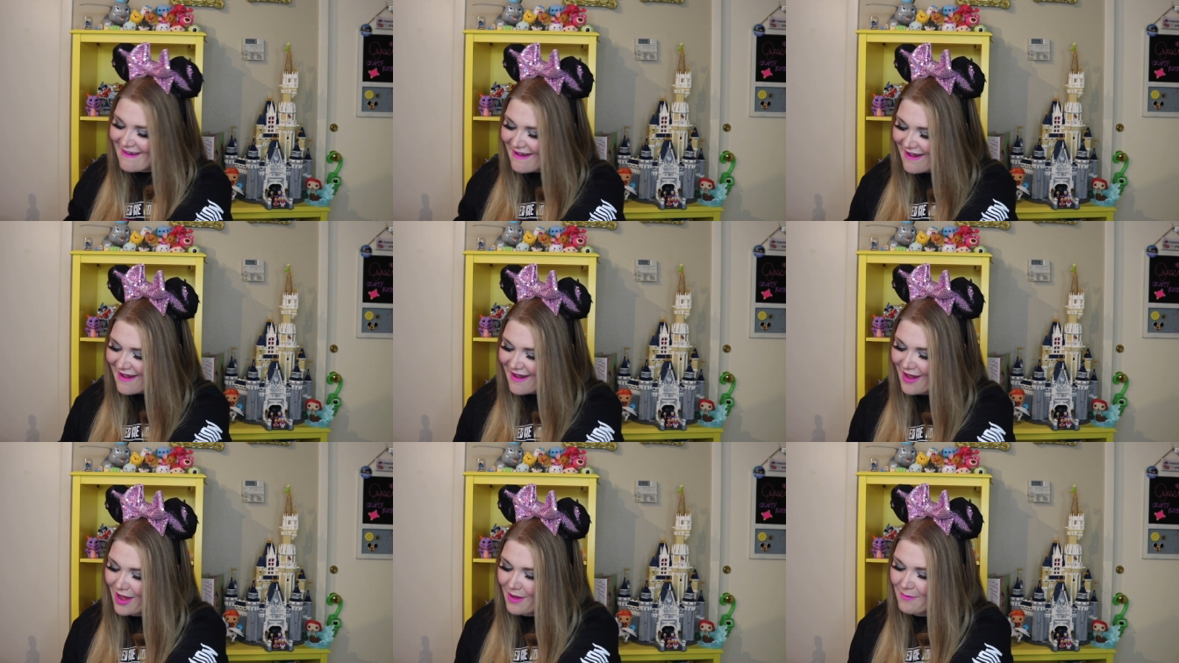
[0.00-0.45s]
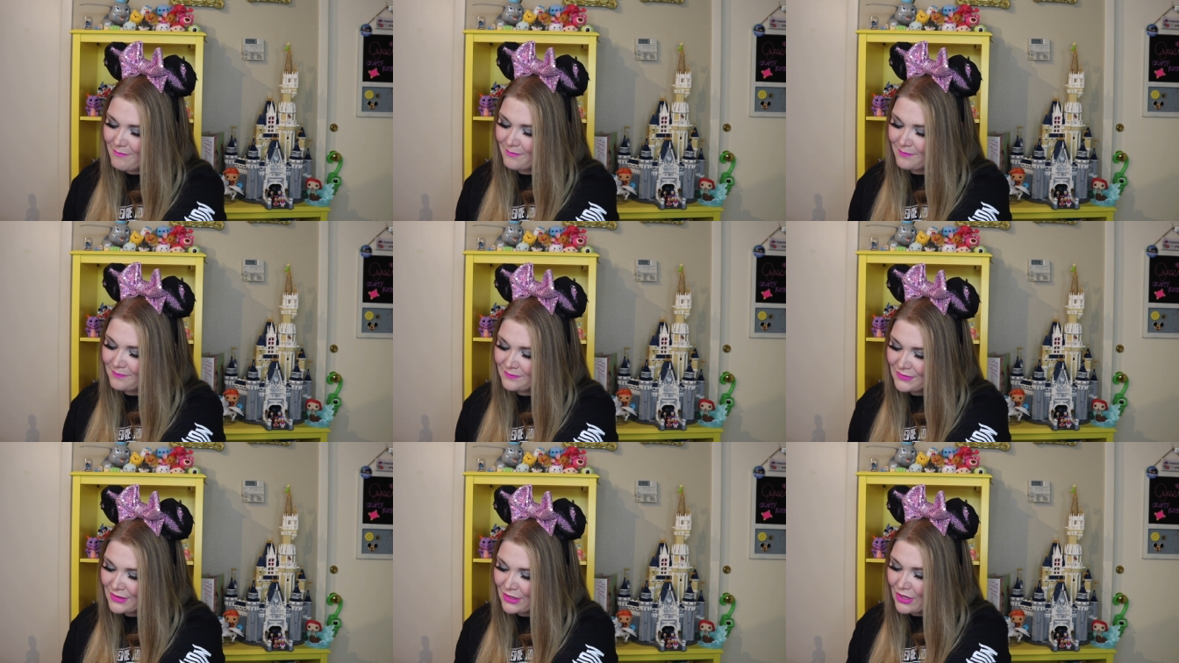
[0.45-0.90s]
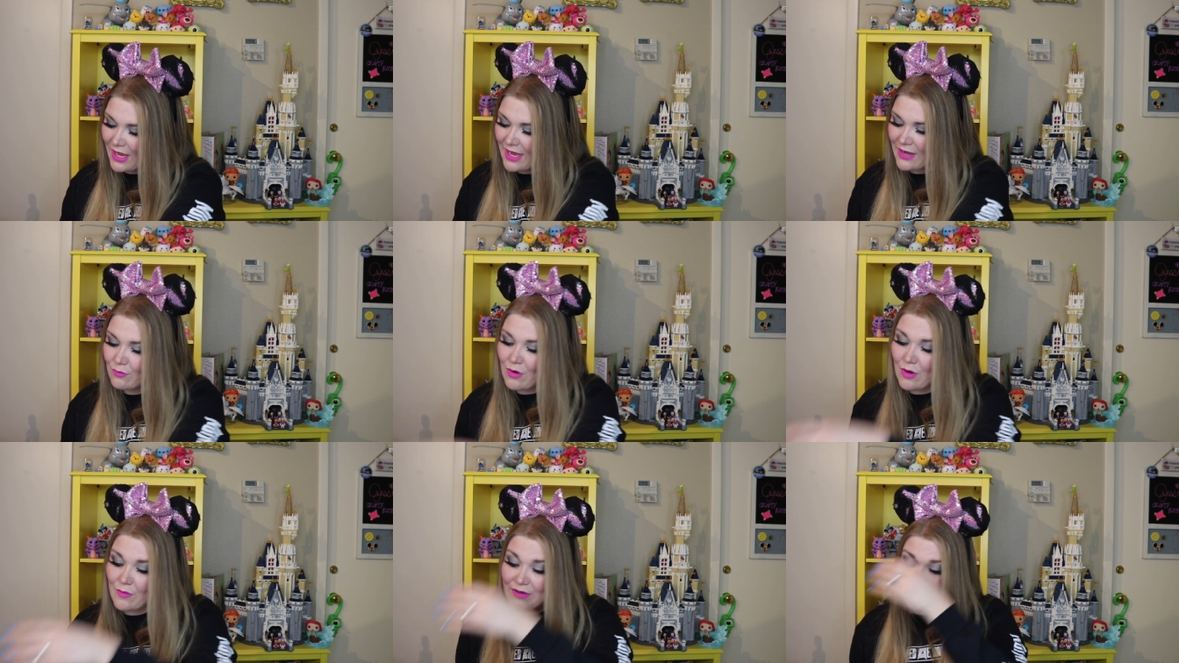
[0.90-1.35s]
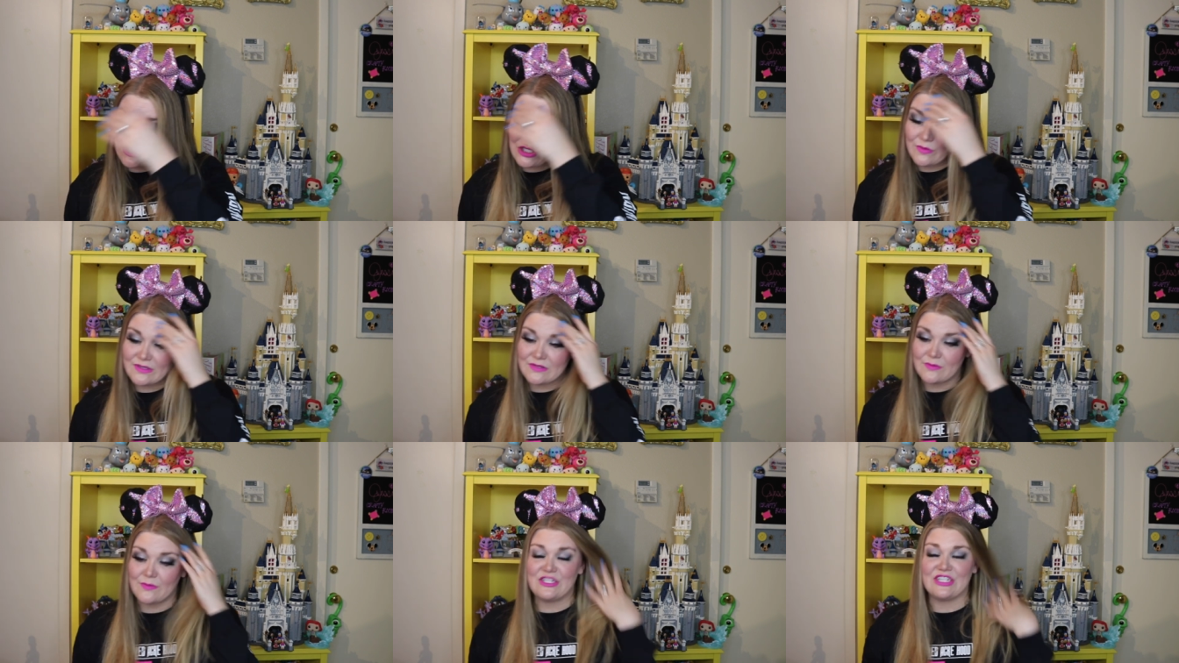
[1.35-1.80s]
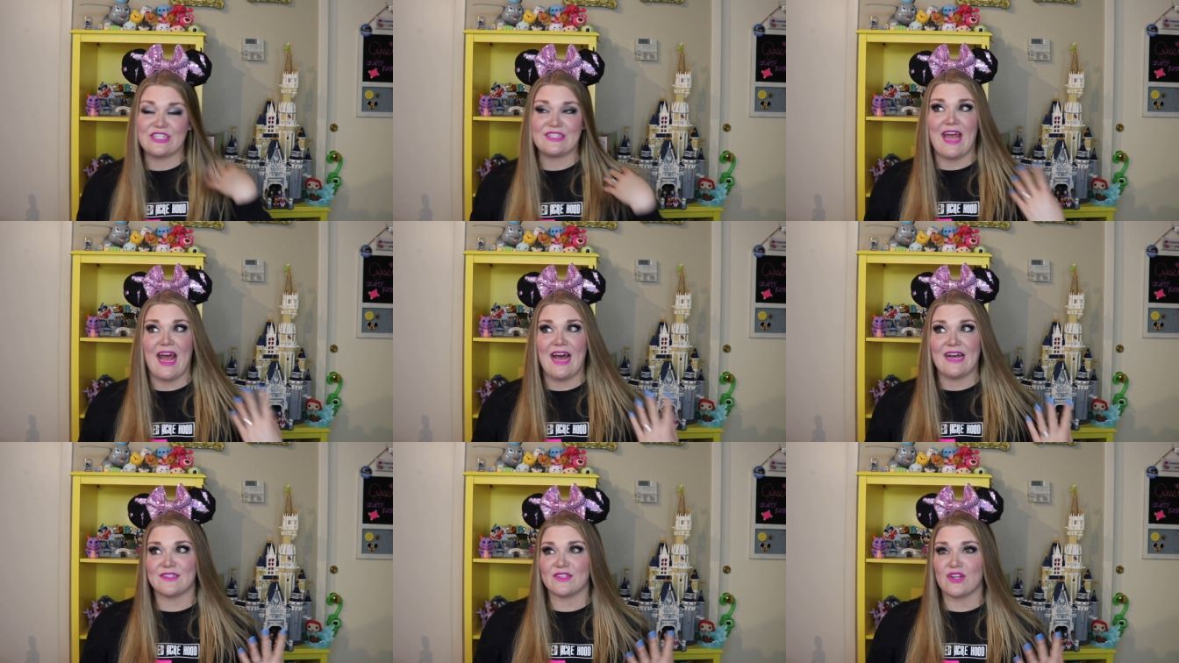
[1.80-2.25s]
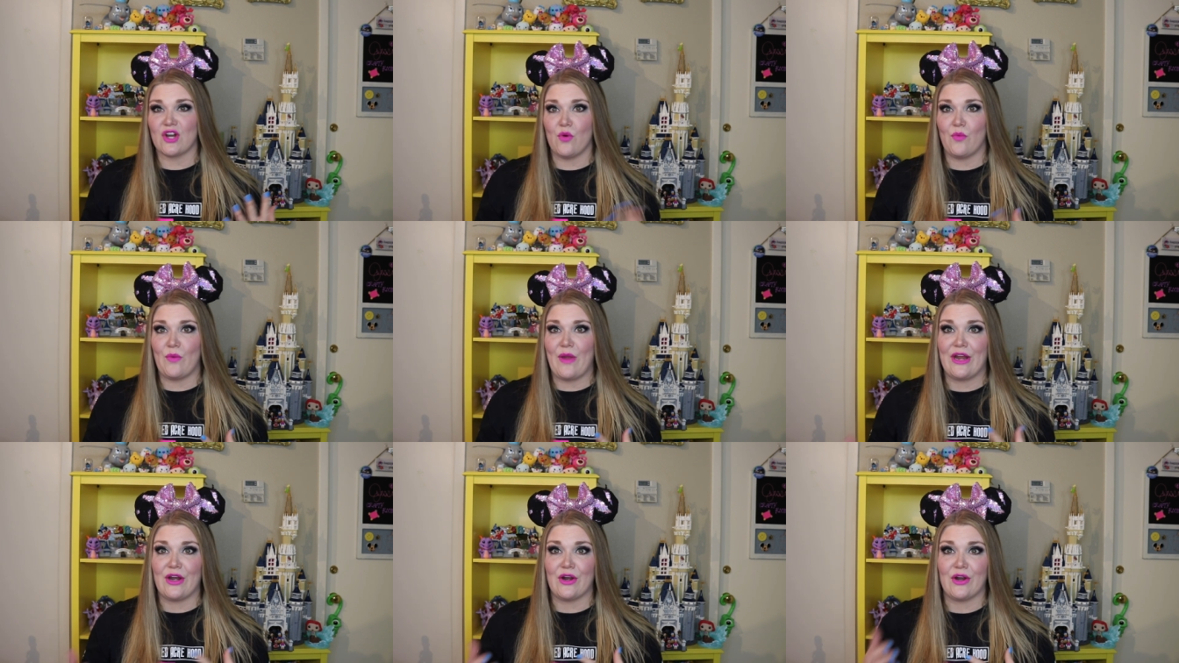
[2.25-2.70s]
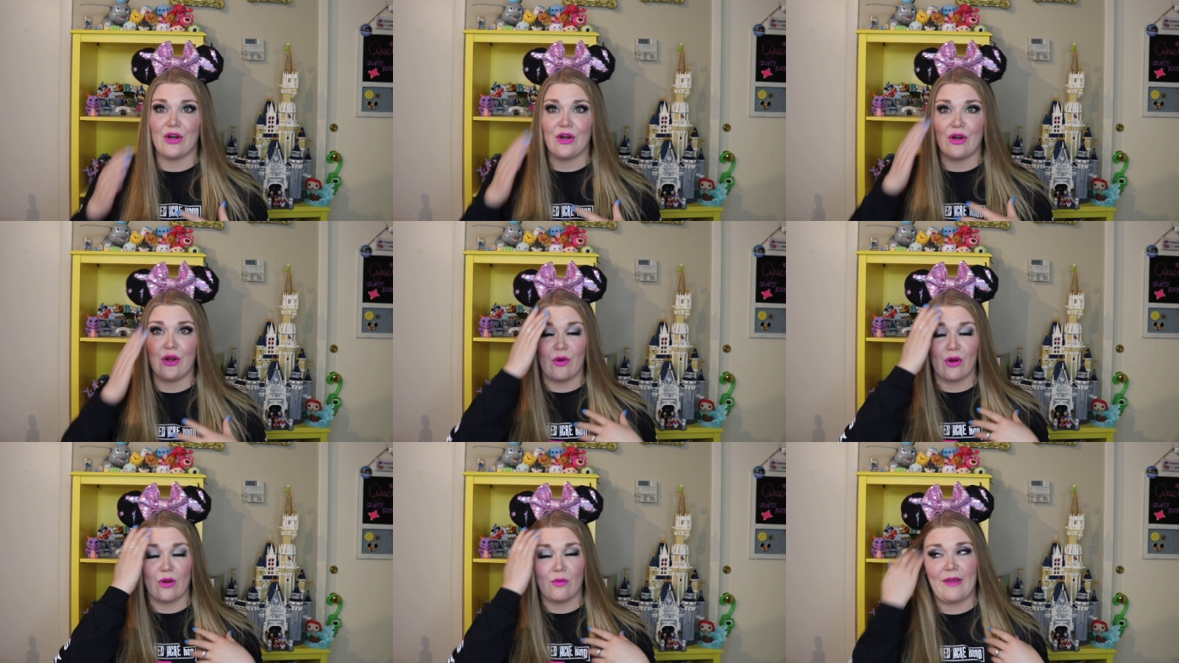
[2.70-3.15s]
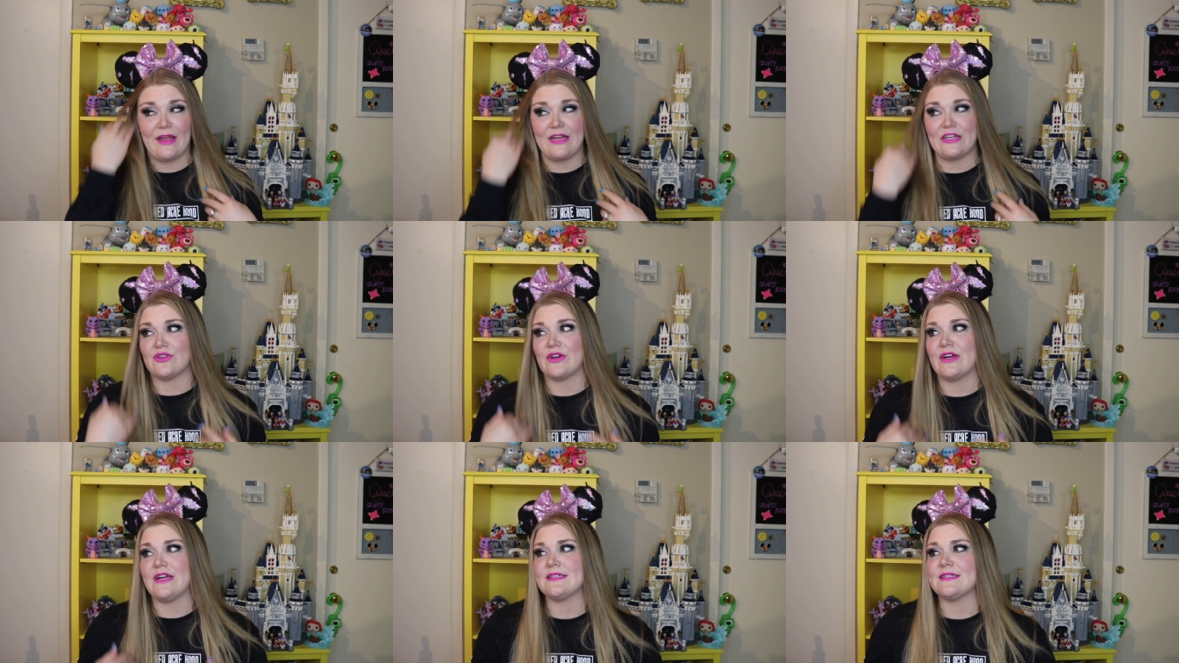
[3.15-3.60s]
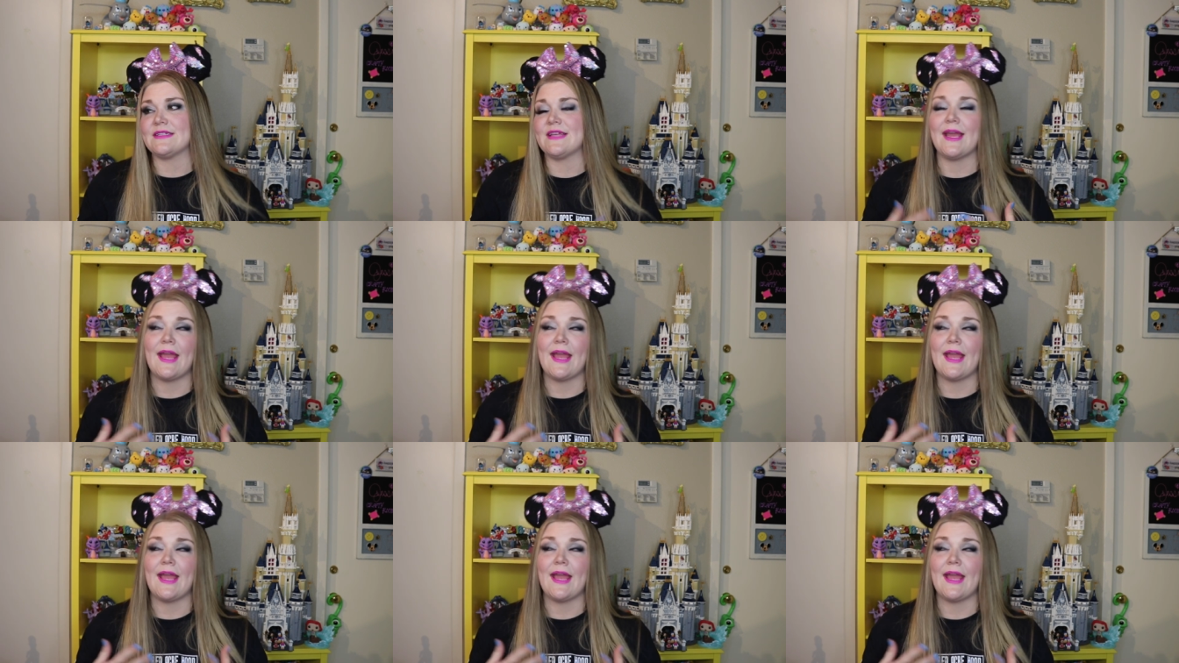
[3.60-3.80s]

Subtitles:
And what we do is we just asked our waiter or waitress,